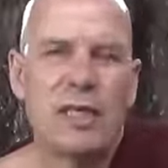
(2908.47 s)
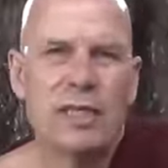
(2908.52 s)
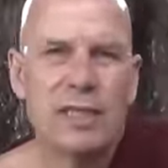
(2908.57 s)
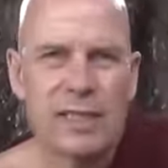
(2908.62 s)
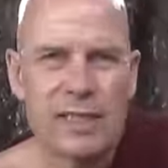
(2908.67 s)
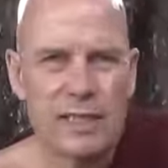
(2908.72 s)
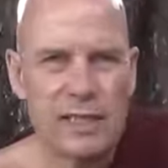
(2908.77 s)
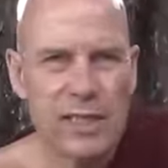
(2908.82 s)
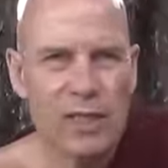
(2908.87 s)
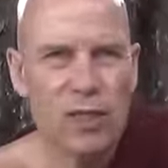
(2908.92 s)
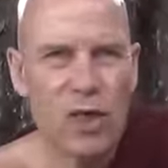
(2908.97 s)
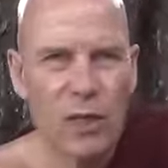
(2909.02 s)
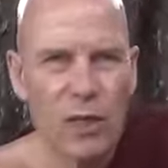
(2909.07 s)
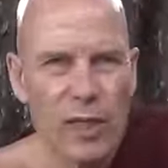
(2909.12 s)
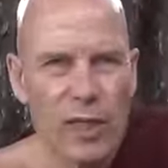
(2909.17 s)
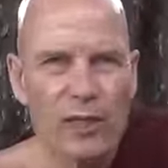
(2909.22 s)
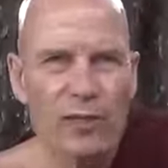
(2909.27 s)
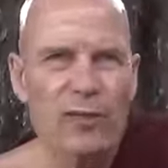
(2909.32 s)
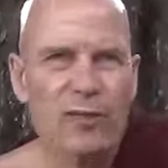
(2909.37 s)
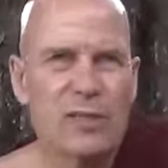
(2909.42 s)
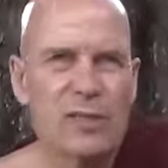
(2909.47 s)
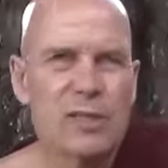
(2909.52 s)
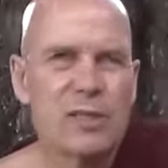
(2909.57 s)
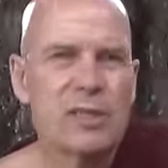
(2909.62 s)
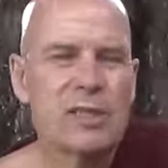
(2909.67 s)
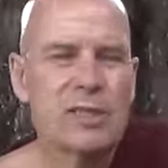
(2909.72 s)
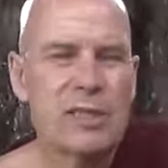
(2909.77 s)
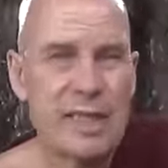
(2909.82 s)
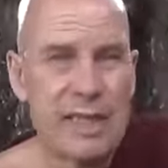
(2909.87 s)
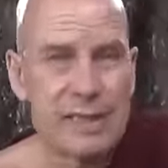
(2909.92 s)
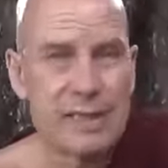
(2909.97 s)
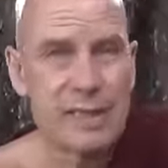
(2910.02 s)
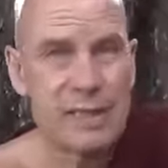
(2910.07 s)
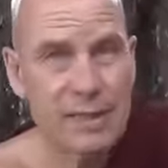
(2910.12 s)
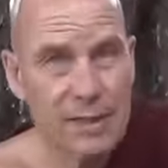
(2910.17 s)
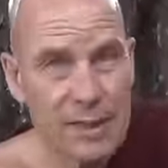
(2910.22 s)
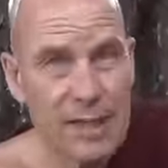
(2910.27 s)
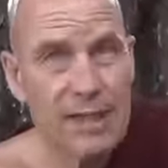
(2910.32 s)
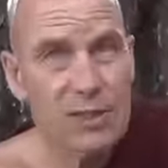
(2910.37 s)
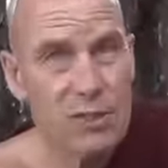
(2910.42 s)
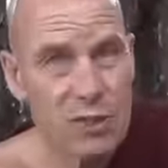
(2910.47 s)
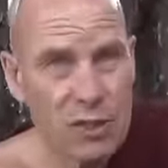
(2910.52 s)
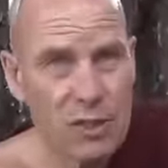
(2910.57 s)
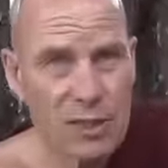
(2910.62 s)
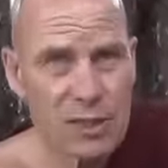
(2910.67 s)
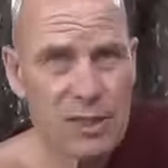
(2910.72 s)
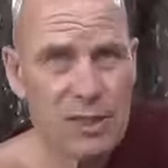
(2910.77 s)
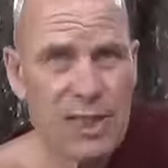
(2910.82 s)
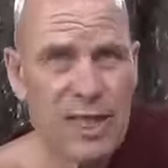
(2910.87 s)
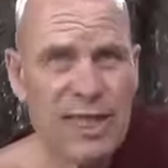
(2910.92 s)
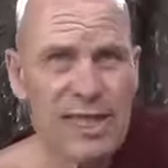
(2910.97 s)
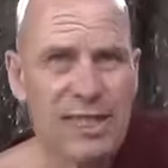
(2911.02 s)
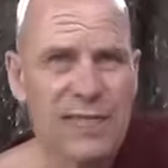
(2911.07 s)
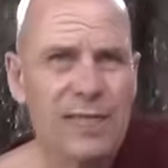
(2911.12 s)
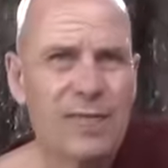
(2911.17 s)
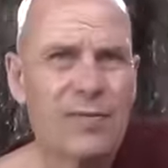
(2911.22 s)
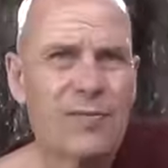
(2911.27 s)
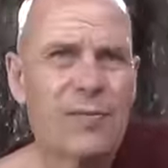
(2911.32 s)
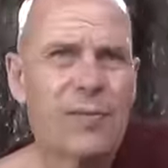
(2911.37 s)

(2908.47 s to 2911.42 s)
that's uh, no ignorance, that is, uh, there is understanding.